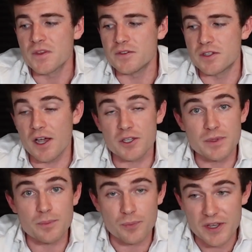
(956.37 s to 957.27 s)
The
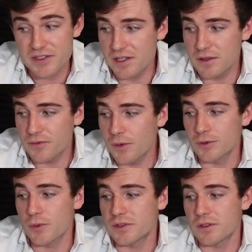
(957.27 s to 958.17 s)
document present in the
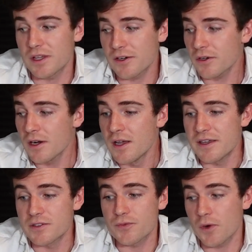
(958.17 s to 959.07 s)
folder with the letter
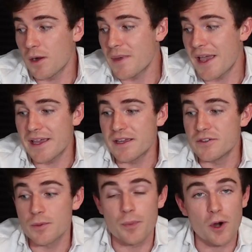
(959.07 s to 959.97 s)
is from a
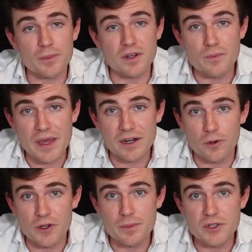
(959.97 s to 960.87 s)
Department of
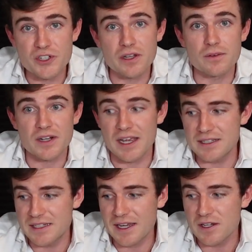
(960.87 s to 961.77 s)
Medical Imaging of
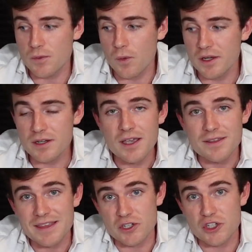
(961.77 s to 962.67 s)
1991
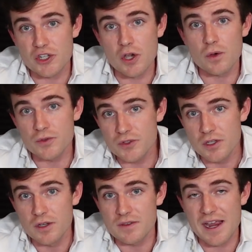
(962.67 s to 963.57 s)
that
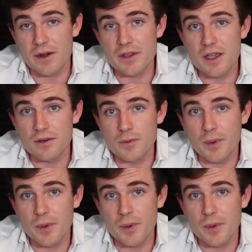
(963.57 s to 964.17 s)
shows the area of the